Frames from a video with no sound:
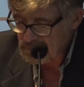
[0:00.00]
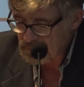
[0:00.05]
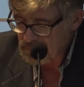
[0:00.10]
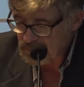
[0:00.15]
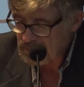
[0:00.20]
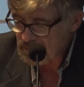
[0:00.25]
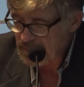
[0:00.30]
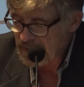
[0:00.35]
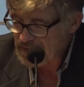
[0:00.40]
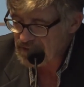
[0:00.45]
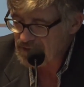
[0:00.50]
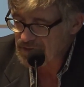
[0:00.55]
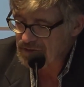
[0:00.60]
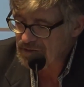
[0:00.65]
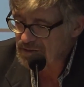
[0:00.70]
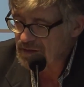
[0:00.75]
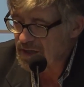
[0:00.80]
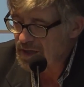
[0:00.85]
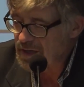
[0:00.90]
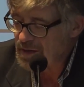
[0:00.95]

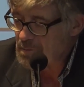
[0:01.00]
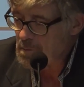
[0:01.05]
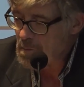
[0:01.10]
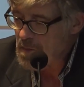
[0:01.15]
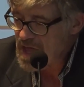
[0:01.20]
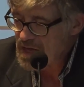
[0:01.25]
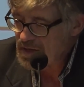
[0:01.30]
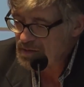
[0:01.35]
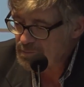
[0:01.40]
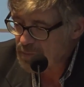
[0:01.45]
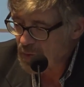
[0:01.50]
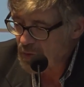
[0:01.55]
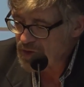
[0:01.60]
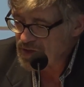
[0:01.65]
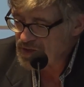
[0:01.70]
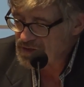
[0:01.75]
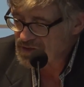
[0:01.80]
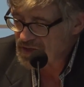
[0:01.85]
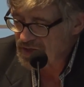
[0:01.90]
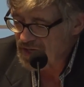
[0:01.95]
main
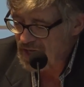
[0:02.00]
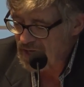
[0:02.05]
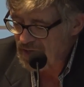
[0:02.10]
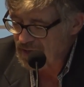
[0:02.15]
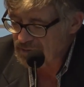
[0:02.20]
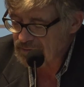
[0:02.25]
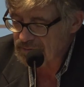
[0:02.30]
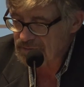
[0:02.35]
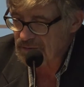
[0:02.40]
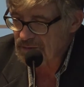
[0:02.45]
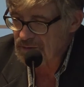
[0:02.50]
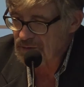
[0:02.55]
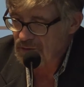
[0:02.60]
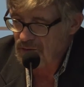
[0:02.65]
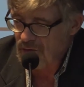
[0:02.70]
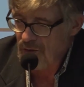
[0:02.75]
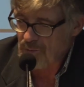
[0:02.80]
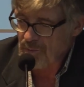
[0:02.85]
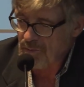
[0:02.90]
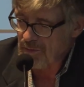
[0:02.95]
points that I
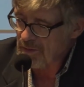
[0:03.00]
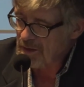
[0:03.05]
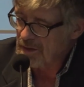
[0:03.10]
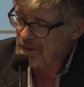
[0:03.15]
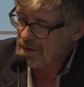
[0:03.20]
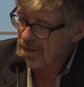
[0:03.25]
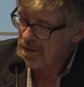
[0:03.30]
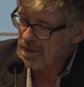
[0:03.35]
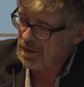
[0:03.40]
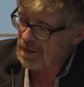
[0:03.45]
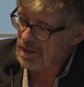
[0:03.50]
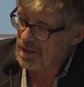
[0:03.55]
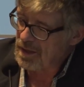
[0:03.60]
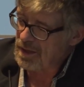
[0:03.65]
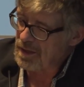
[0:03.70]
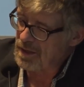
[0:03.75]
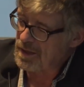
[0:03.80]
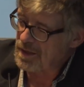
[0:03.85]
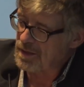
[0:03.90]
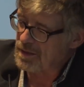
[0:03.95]
come
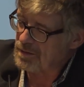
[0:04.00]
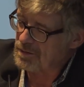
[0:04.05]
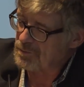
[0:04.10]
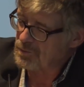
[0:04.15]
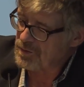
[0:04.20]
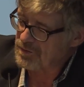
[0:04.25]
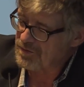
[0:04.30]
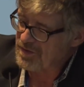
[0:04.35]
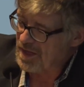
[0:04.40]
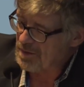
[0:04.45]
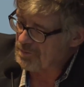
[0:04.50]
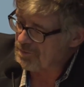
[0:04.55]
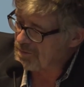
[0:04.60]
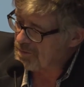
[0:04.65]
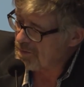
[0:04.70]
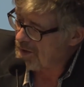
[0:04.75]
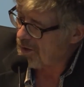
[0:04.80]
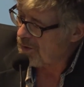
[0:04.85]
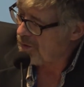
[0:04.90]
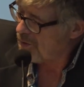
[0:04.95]
with them
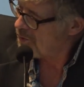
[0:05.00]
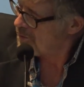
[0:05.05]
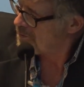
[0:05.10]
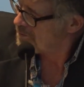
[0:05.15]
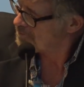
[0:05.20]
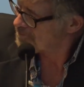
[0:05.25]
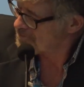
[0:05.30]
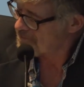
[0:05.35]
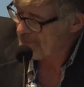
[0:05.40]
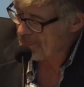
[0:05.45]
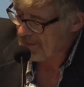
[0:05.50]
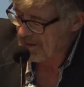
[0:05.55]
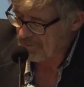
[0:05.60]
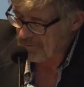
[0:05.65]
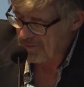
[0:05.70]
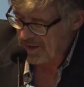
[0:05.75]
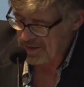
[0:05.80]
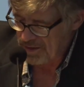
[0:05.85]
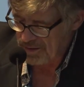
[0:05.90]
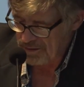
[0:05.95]
home,
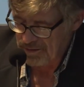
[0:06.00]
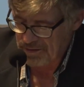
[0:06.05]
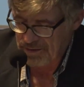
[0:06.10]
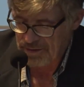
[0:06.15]
my